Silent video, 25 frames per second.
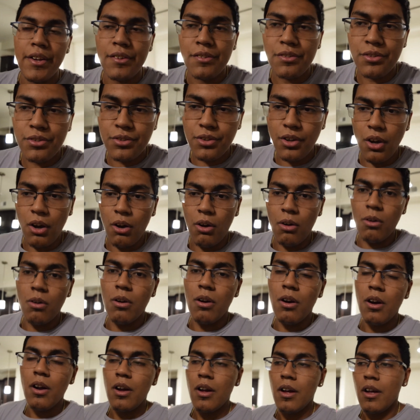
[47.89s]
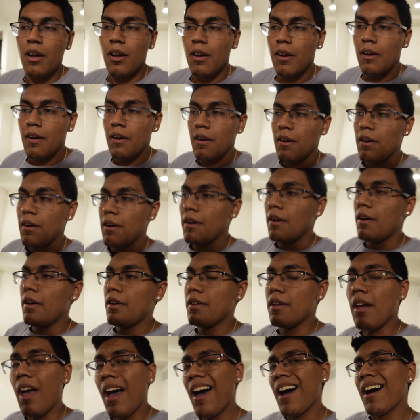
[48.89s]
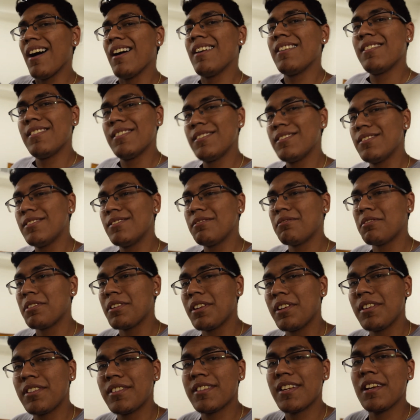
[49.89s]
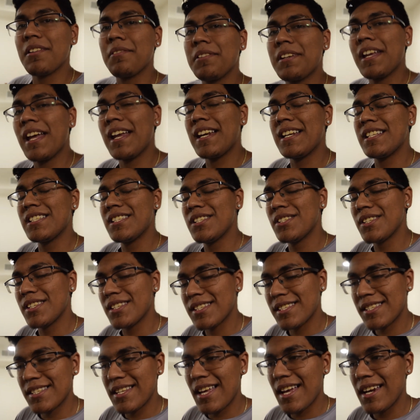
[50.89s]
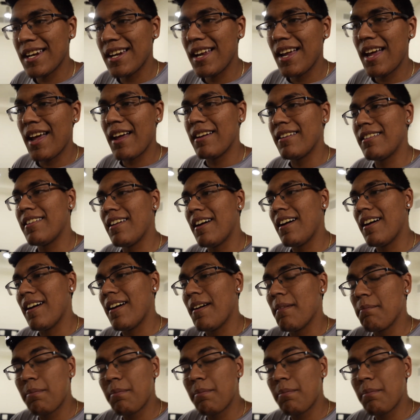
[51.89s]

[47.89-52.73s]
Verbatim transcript: So yeah, what do you say we get into this then? And uh,